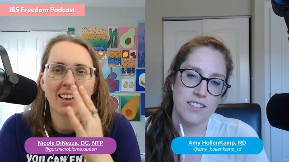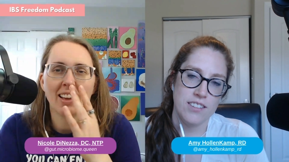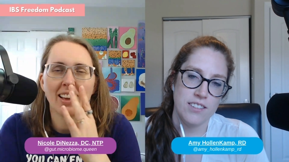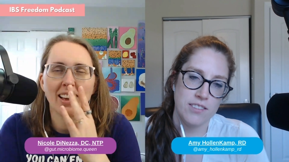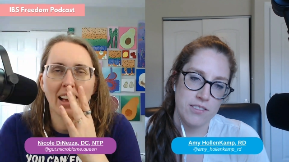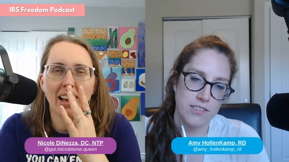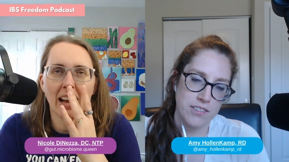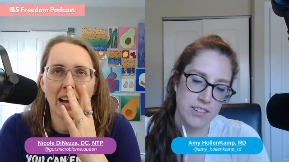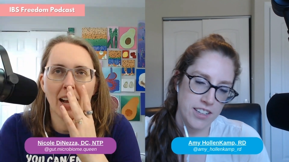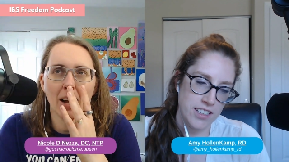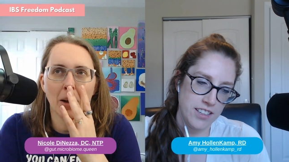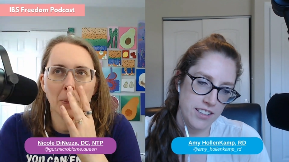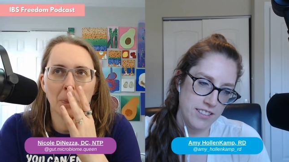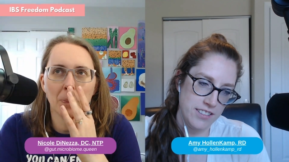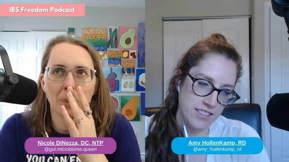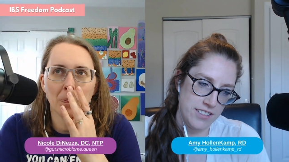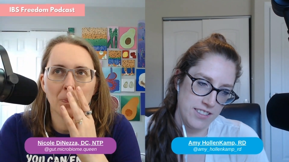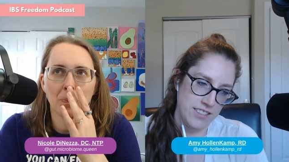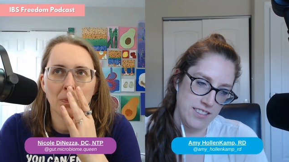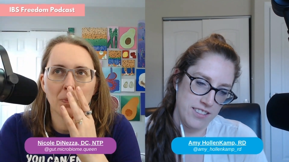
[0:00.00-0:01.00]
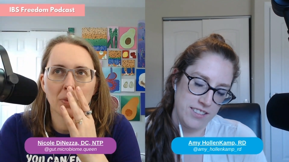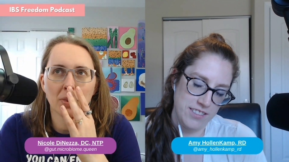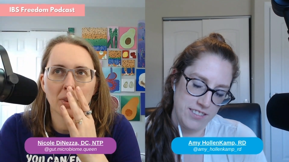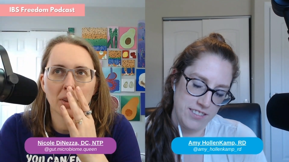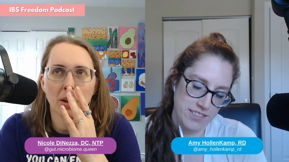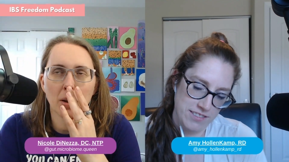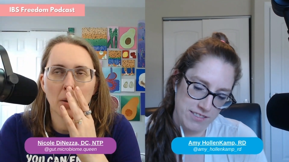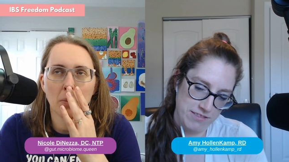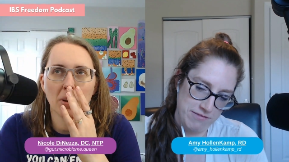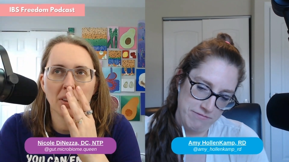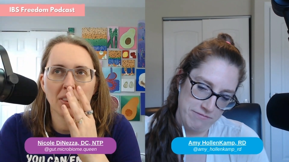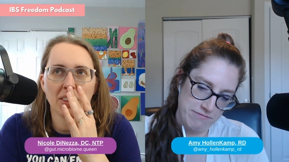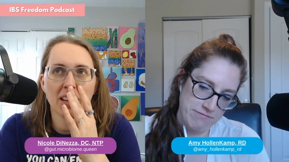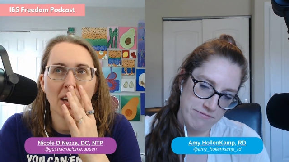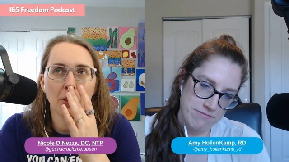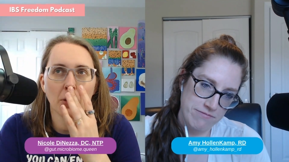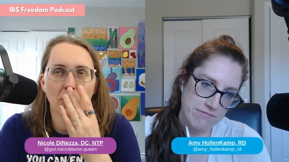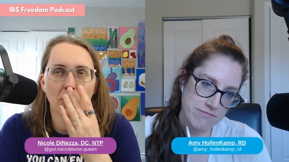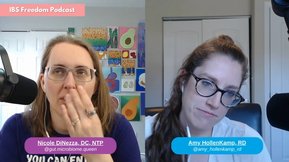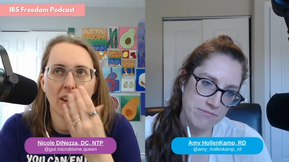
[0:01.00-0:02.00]
Speaker 1: Right. Um, but mm-hmm.
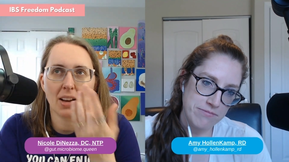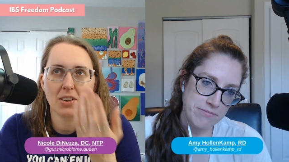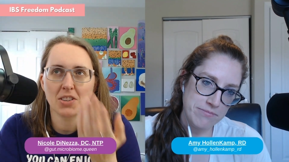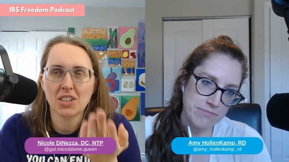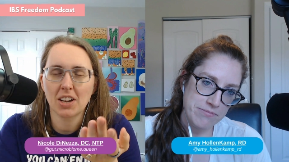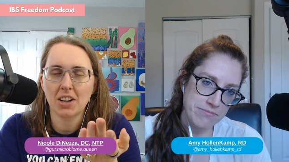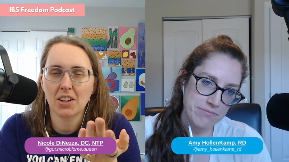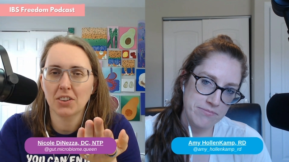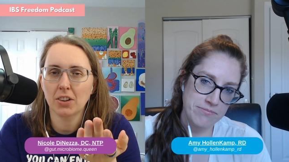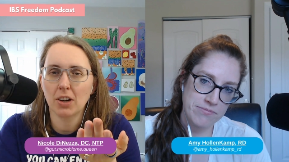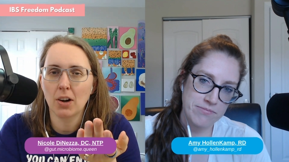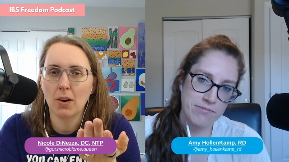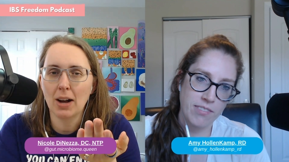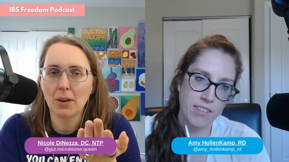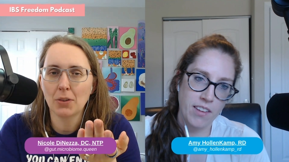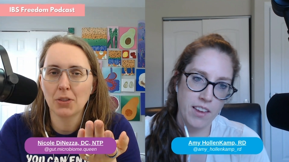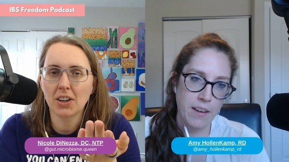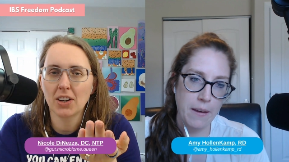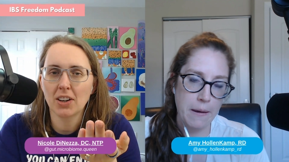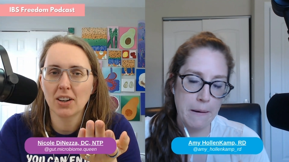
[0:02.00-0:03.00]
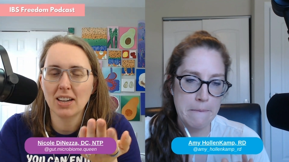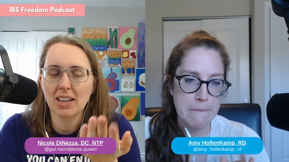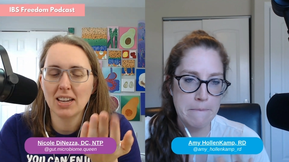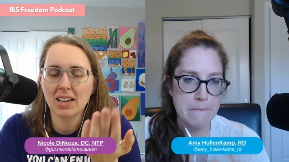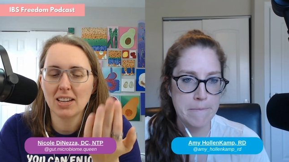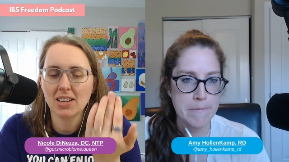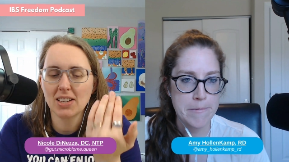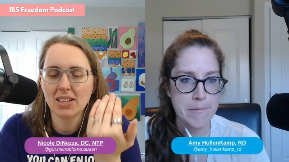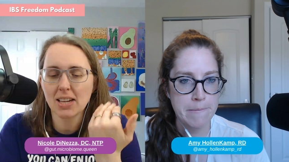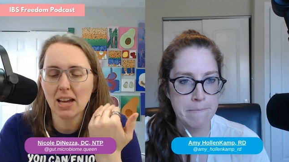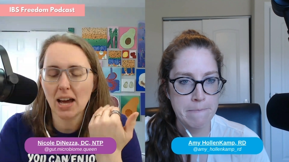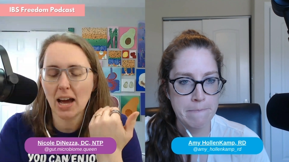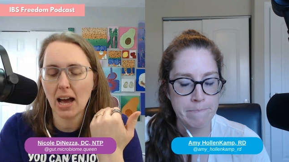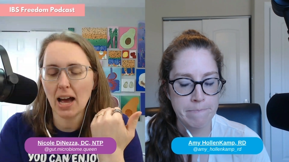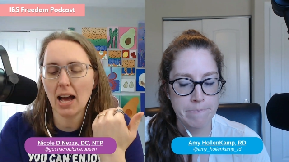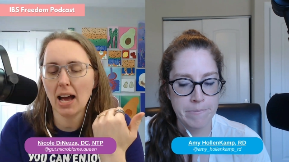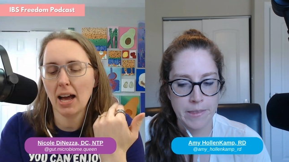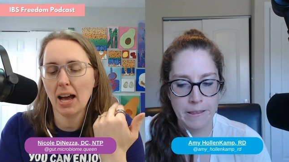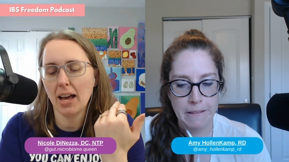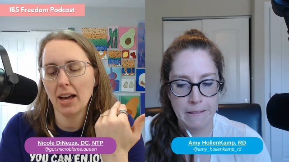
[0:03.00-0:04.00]
the other mm-hmm. thing I was going to throw out there is
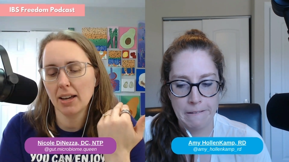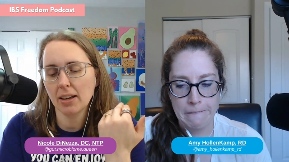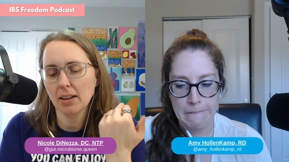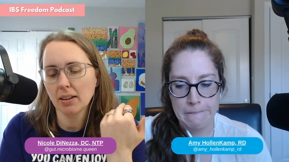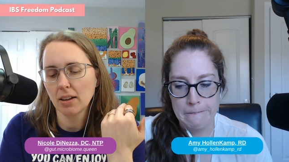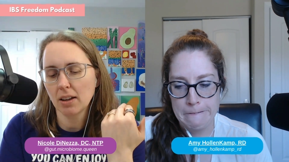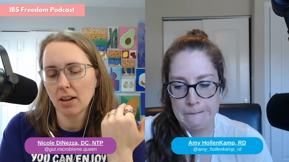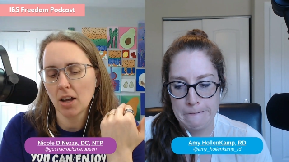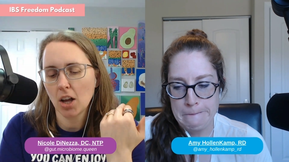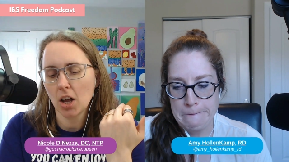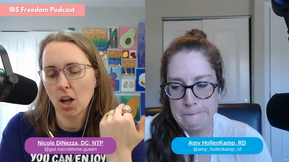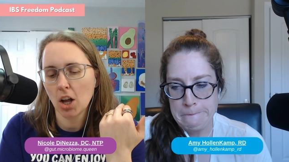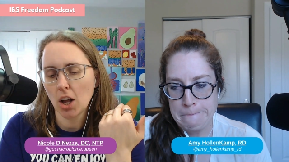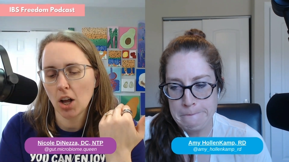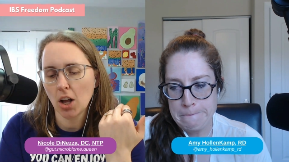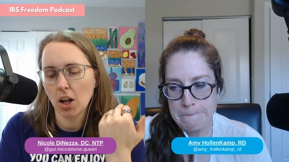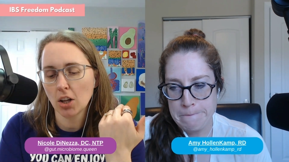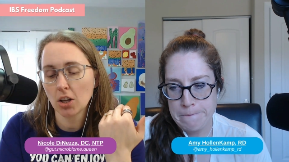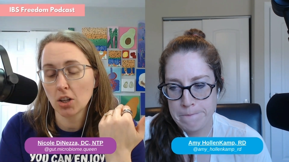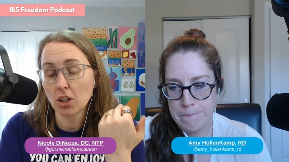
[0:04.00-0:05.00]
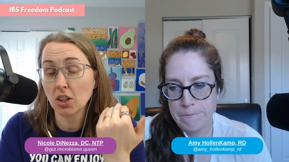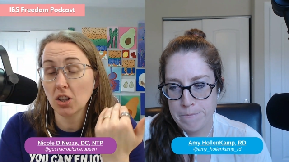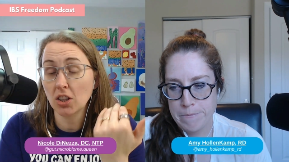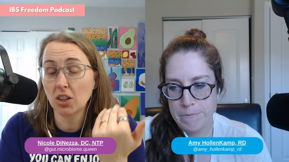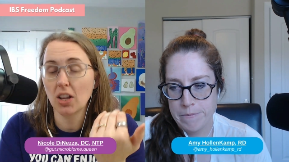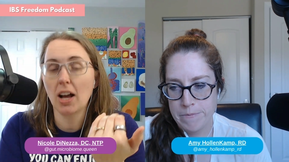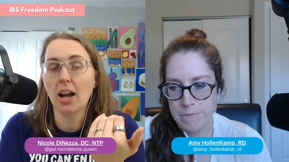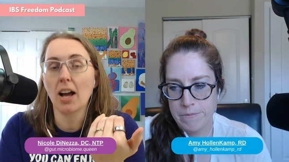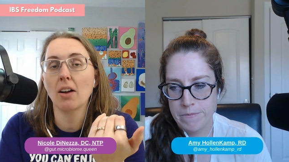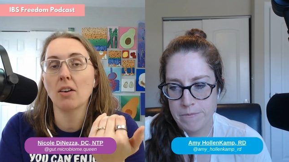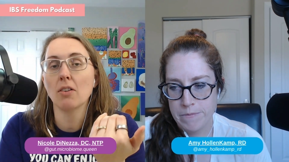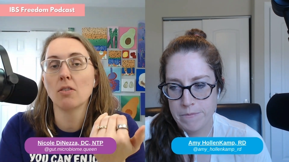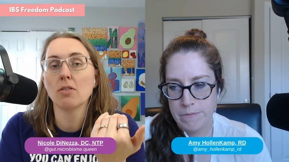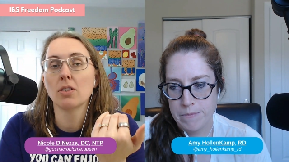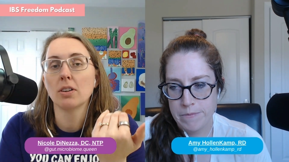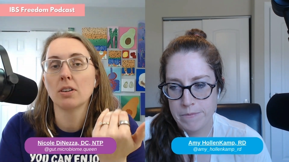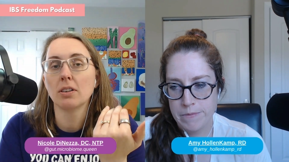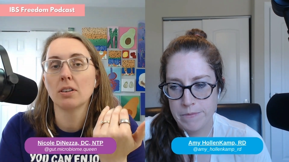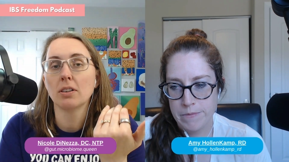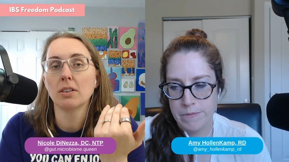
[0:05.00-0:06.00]
I
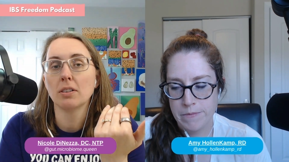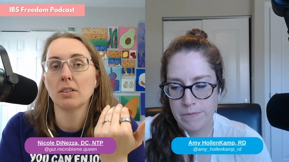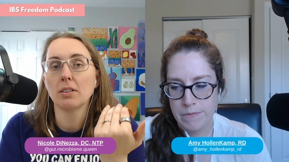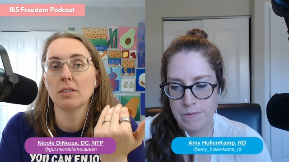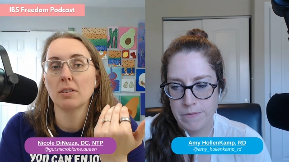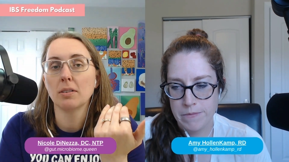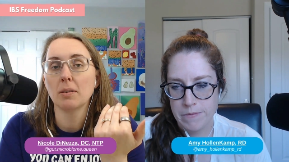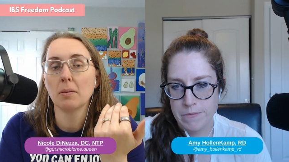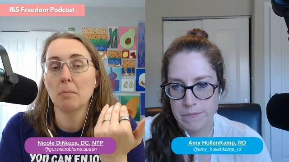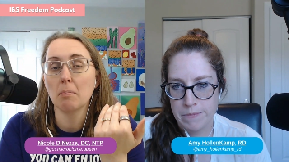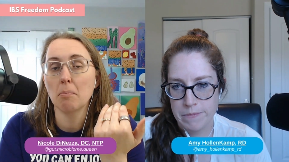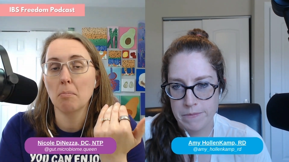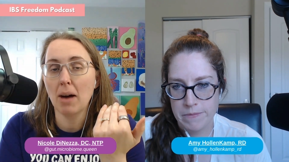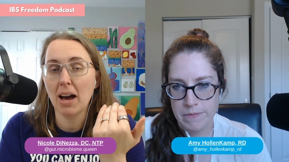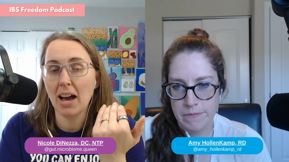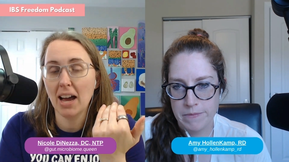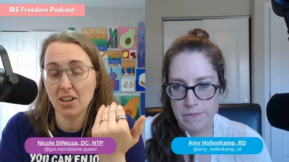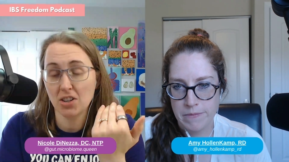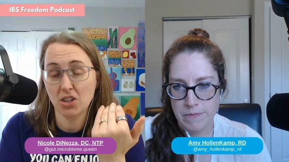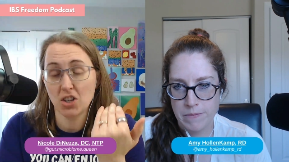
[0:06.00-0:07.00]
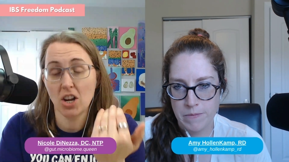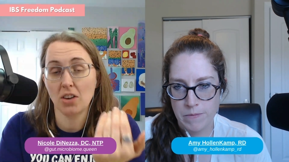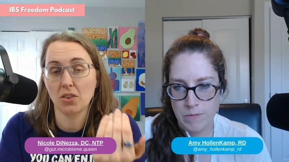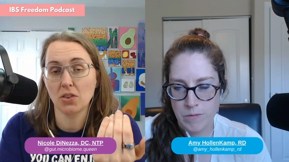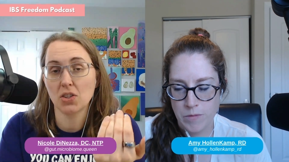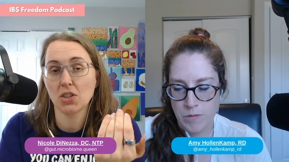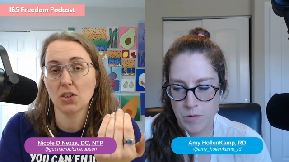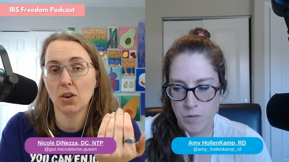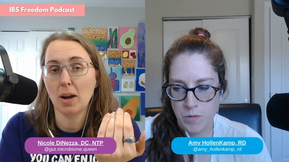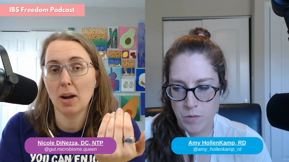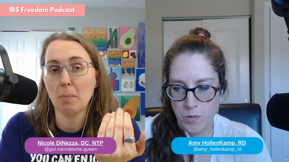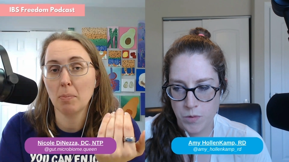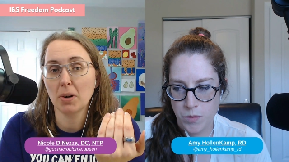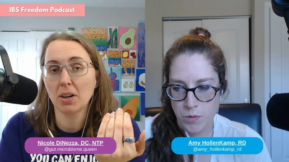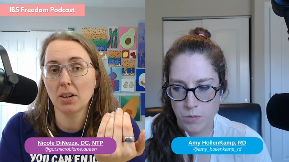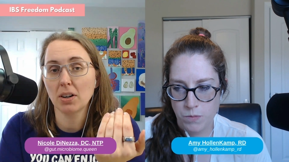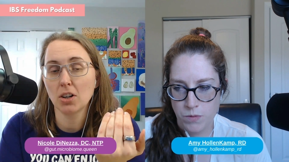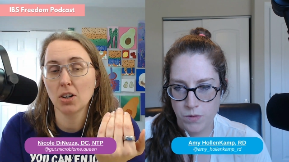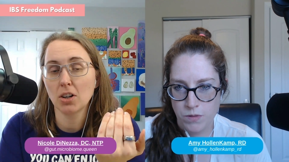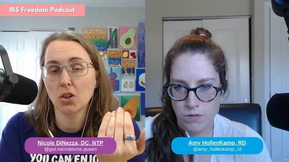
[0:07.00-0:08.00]
love my tongue
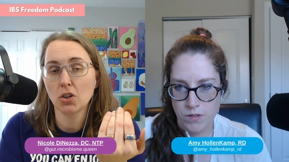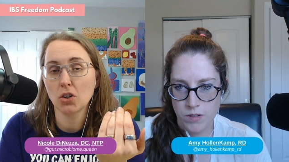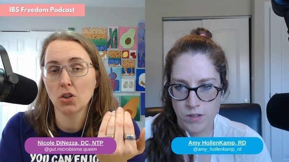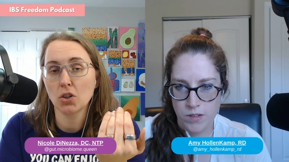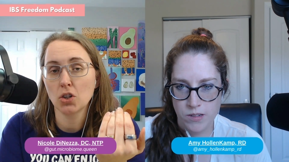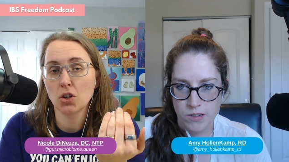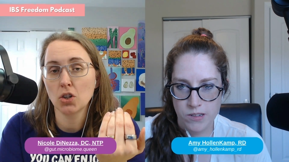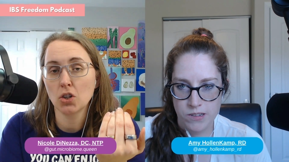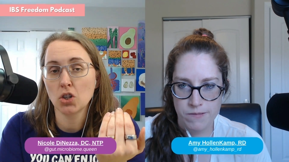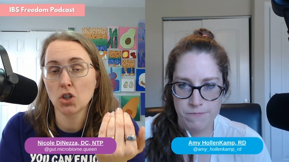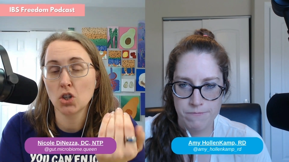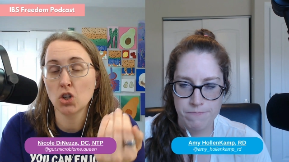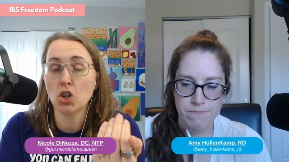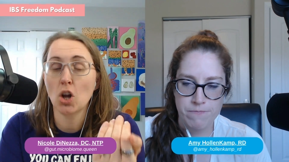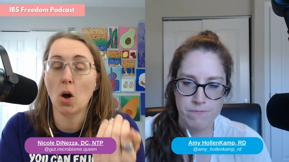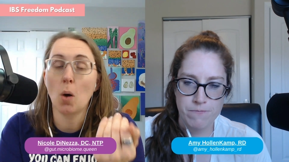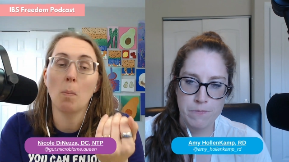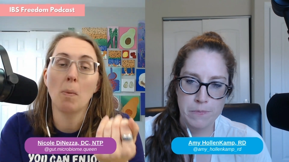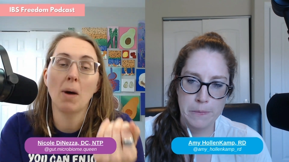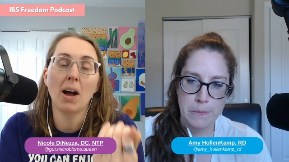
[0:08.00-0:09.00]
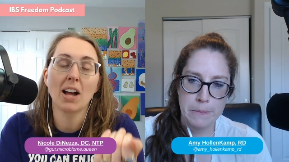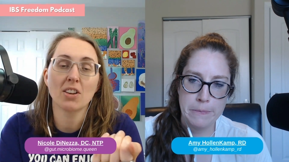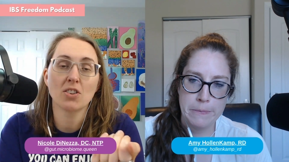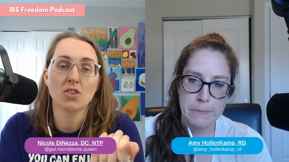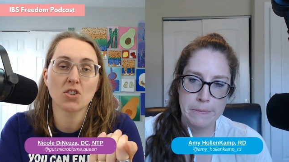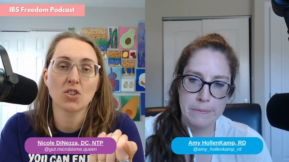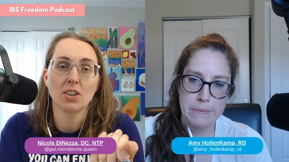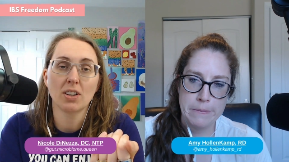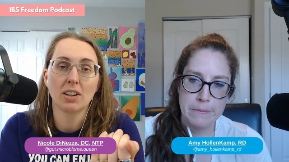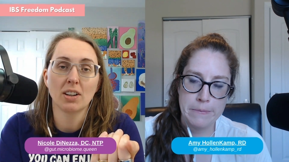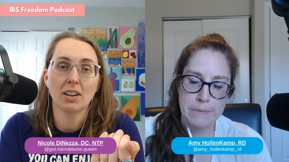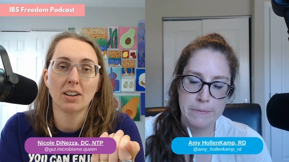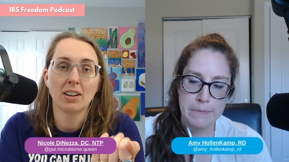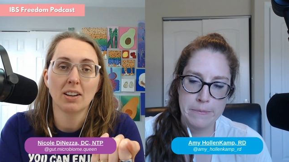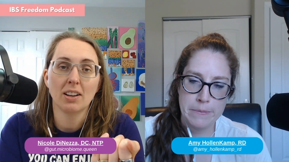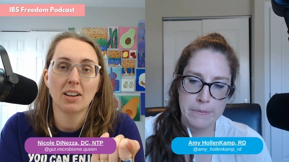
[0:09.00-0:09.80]
scraper so much.